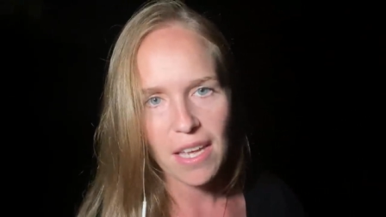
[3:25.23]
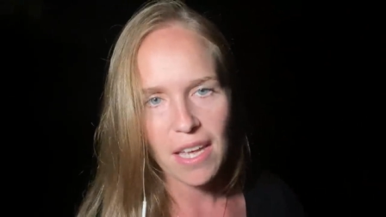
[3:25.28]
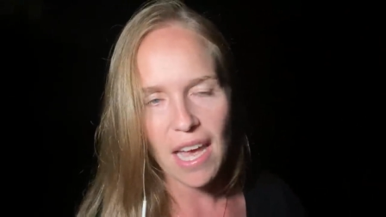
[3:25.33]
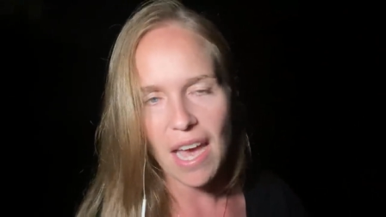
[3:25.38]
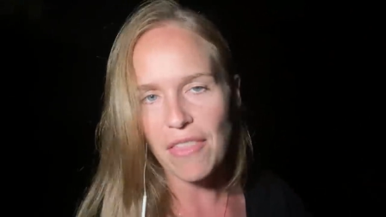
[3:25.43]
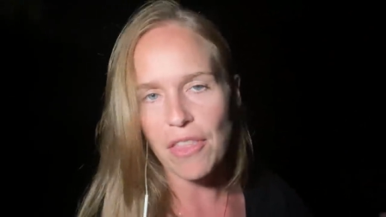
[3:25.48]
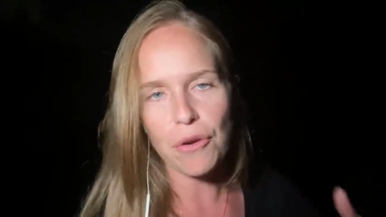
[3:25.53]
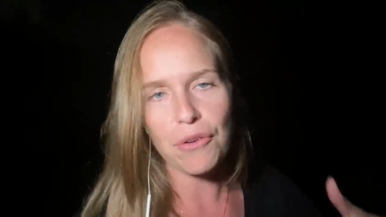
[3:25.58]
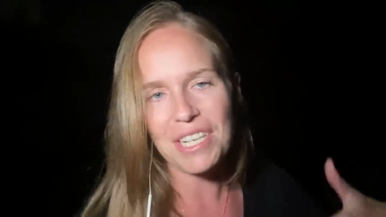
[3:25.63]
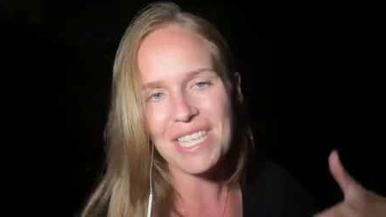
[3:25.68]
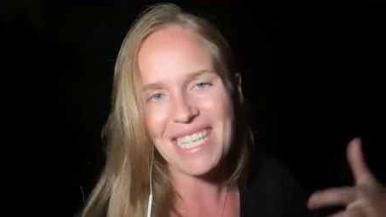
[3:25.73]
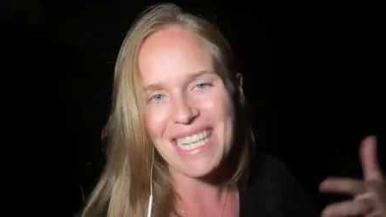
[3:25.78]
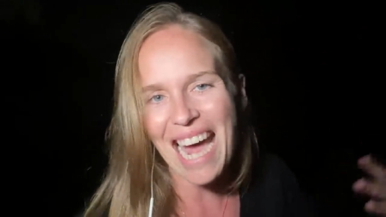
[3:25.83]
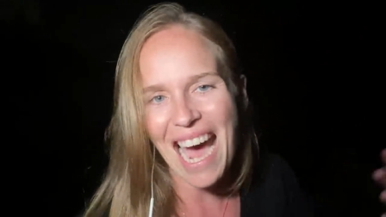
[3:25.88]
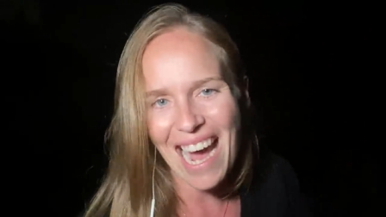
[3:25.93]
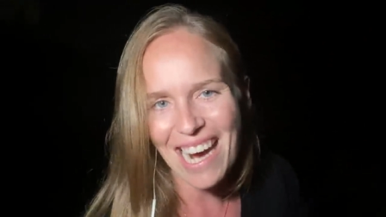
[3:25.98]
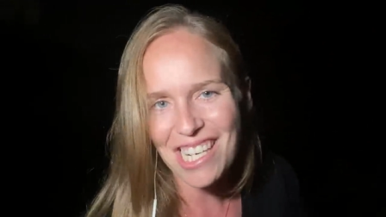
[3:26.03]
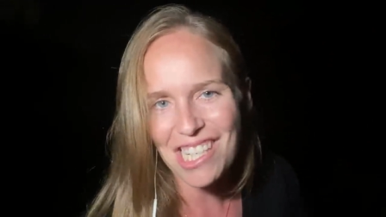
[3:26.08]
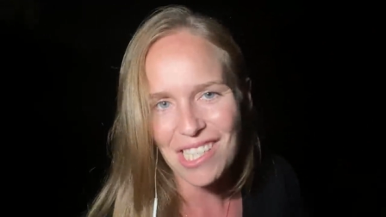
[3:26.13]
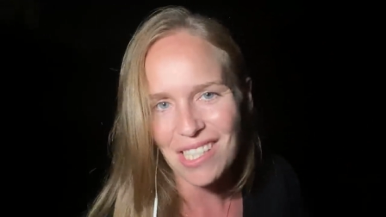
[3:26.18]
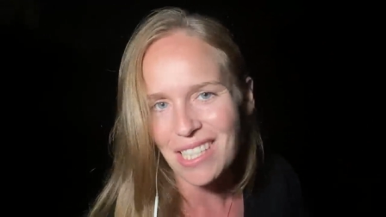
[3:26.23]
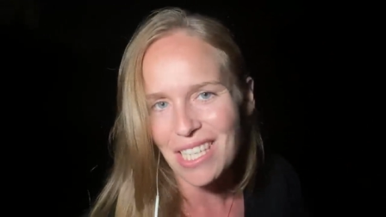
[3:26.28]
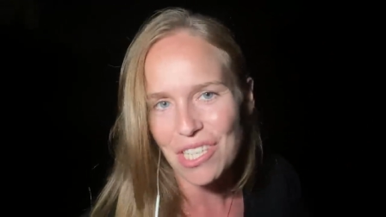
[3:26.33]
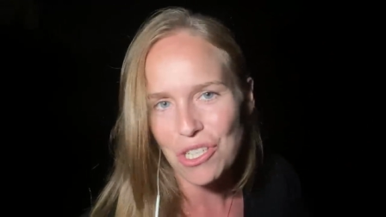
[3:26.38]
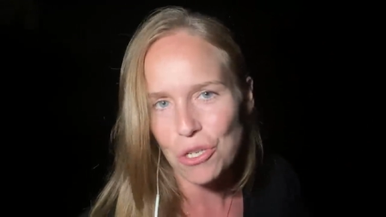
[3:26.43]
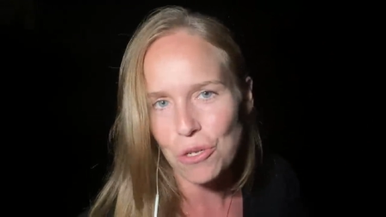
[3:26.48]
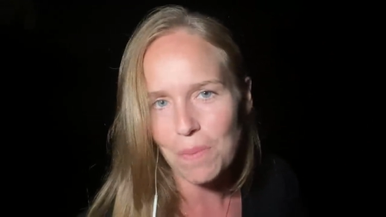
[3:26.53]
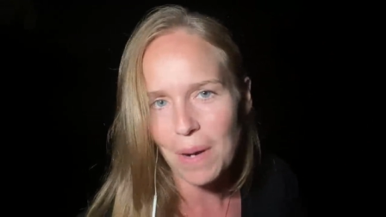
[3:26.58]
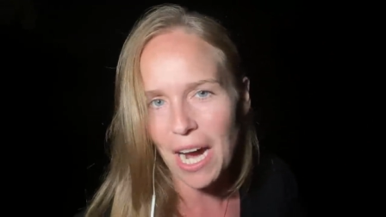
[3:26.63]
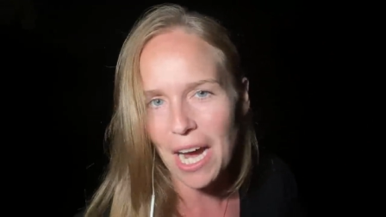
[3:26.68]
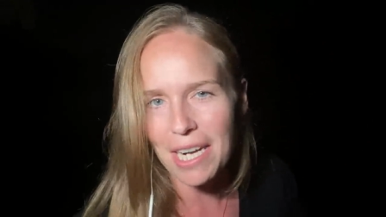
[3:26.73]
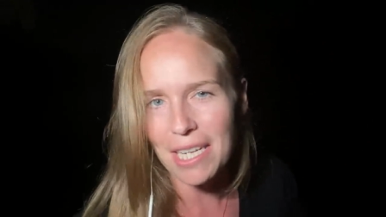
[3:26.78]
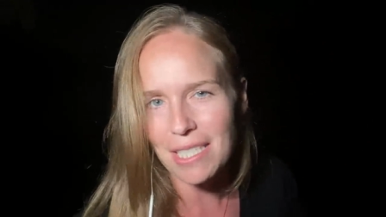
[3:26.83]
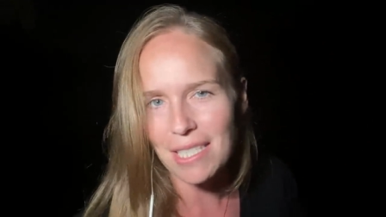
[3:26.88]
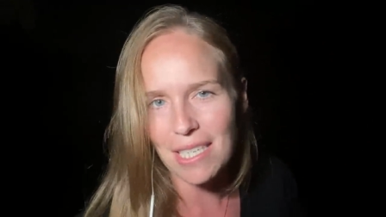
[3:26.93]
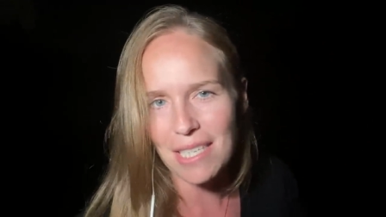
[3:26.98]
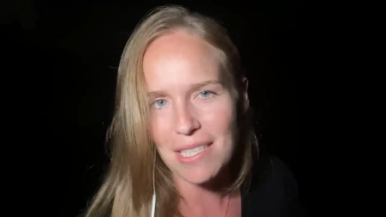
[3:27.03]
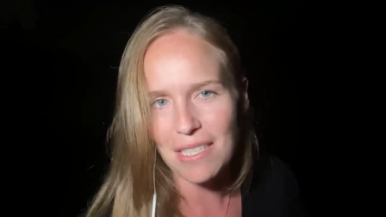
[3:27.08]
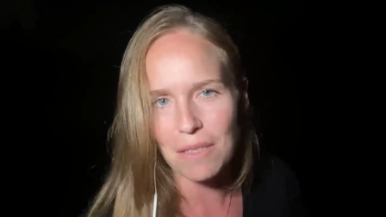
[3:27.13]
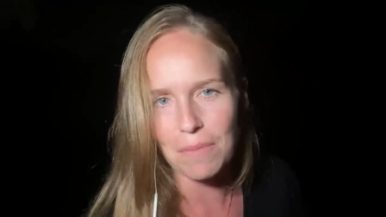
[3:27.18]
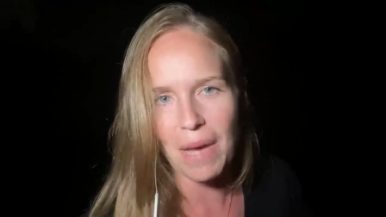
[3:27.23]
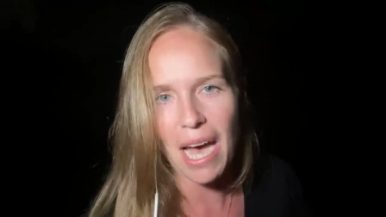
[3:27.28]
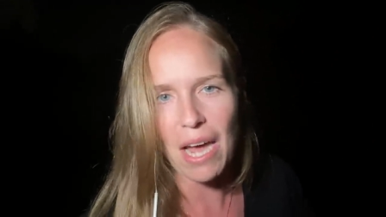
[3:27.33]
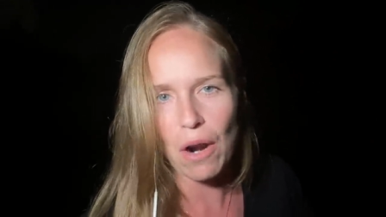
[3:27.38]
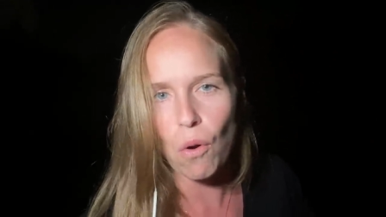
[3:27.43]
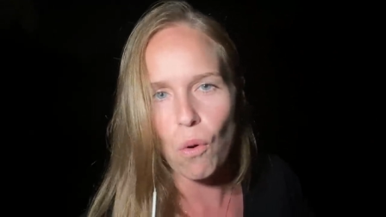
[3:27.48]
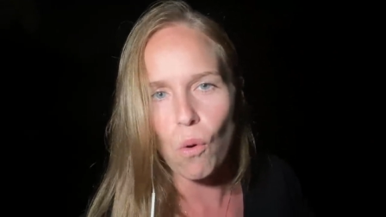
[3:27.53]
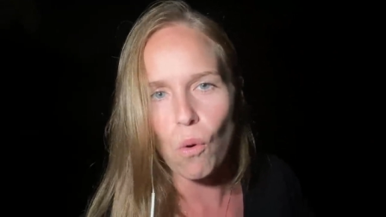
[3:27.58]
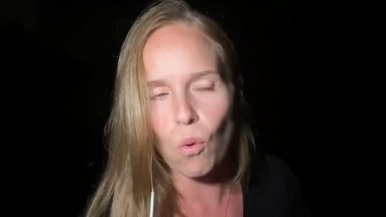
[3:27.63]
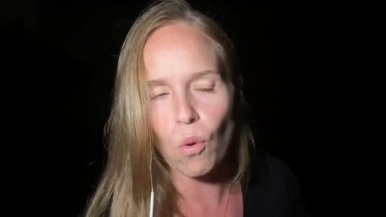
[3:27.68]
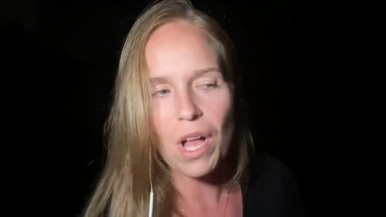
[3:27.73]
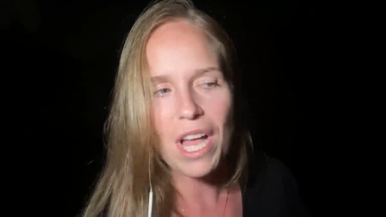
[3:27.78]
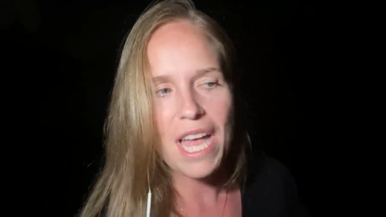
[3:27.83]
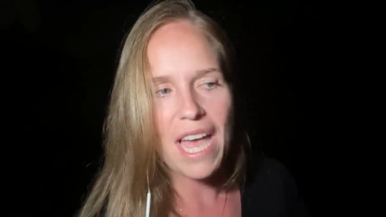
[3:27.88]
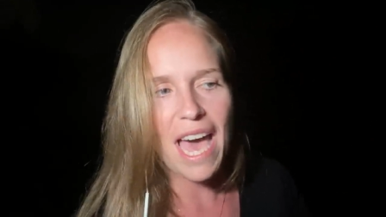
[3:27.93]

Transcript: And there isn't actually a two-party system at all.